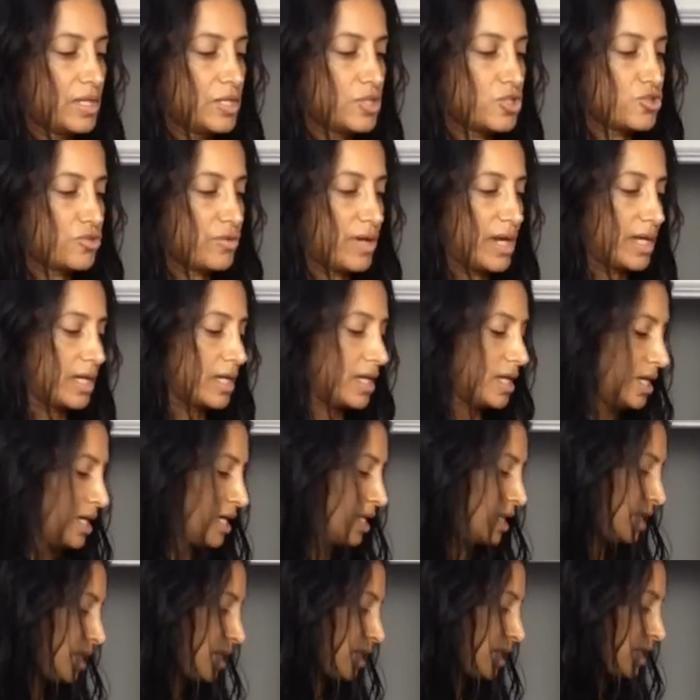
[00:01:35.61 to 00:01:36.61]
trick,
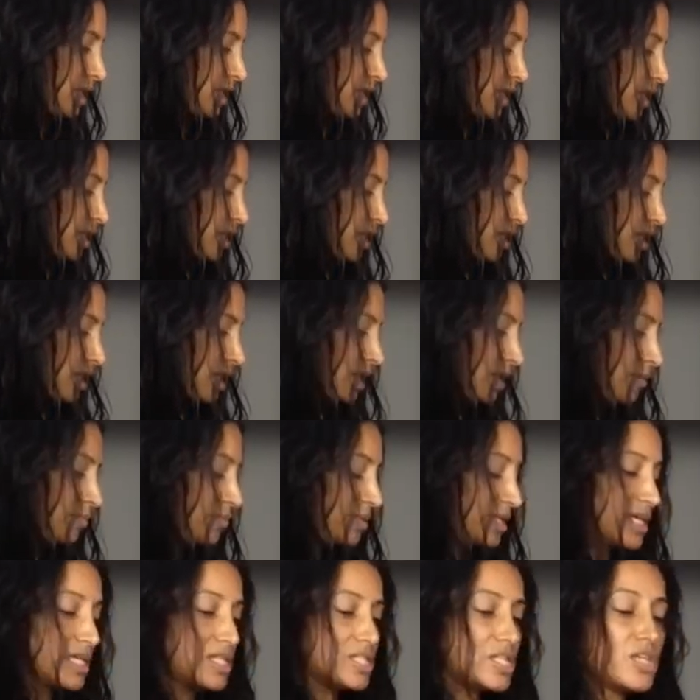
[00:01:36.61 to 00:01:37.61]

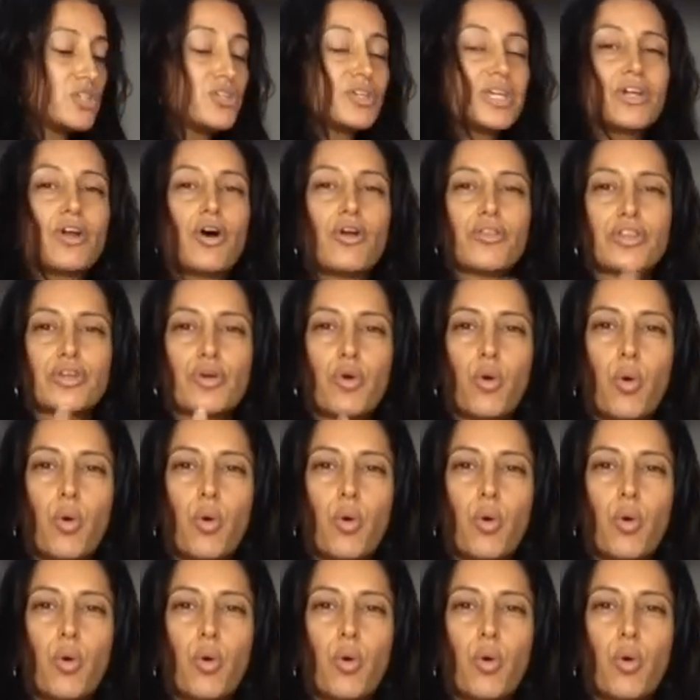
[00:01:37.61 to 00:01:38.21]
because then you get all the